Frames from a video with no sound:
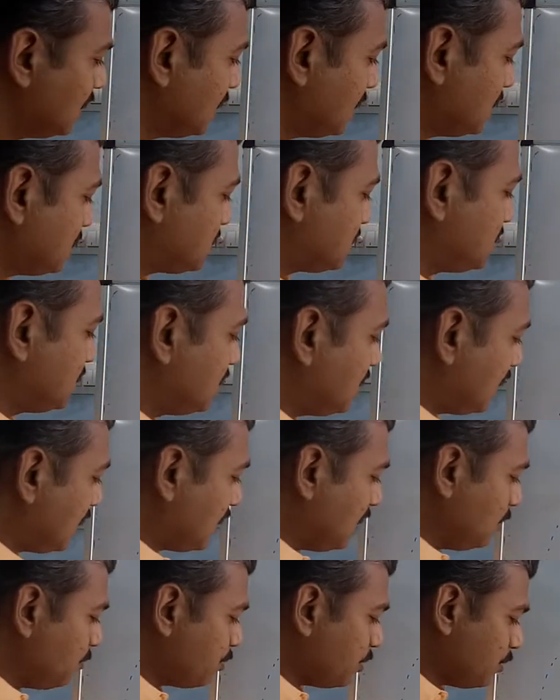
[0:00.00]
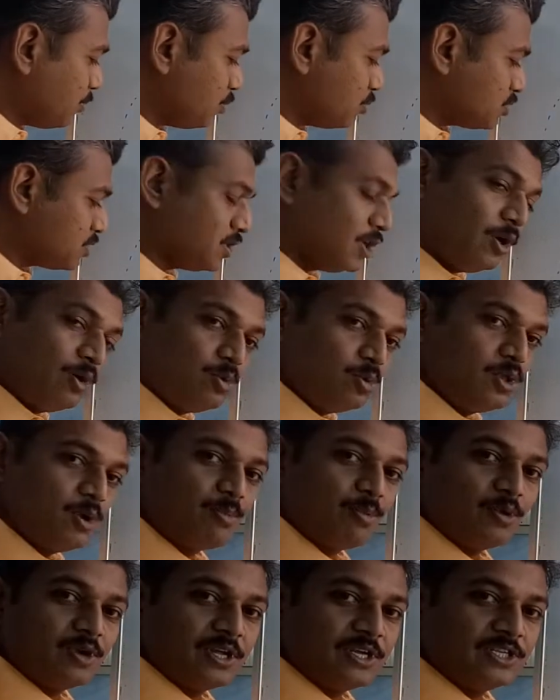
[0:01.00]
is directly proportional to the
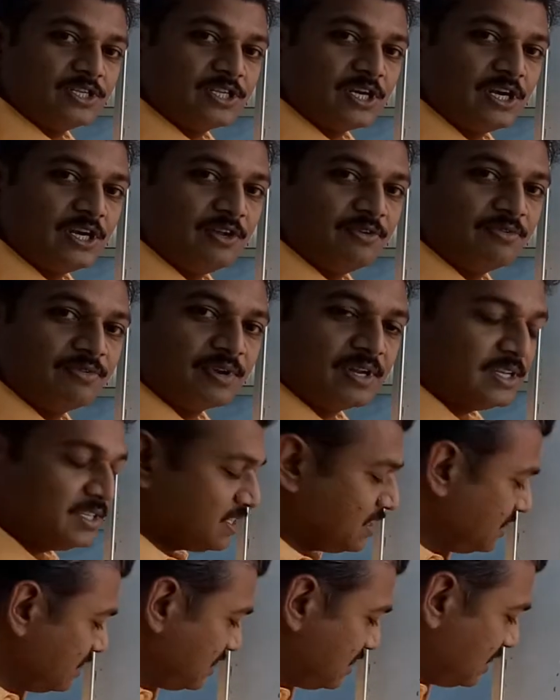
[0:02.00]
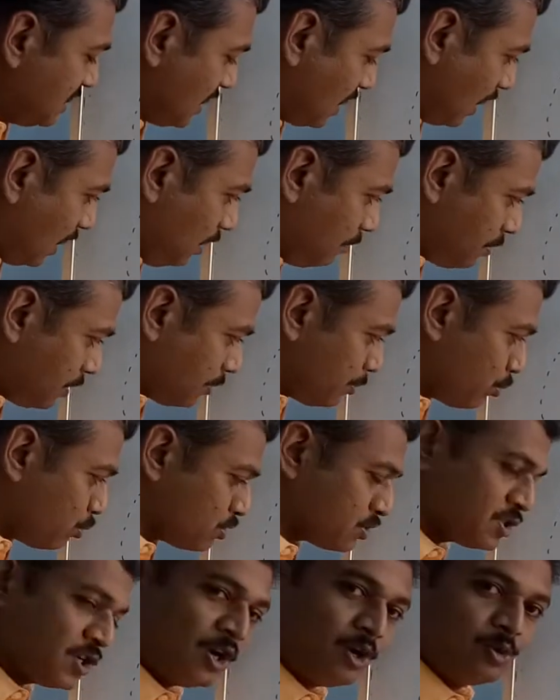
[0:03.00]
potential difference, is directly
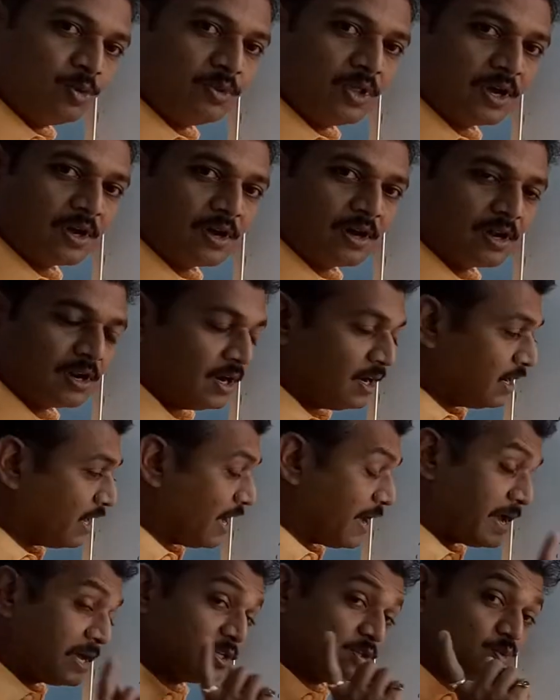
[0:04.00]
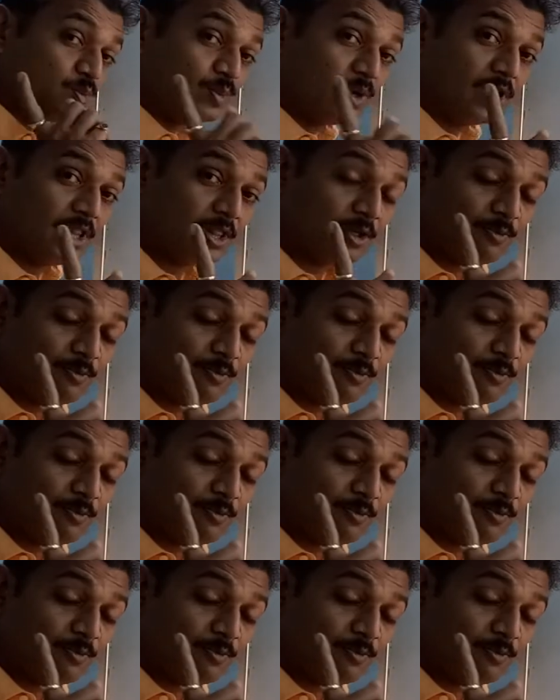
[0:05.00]
proportional to the current as well.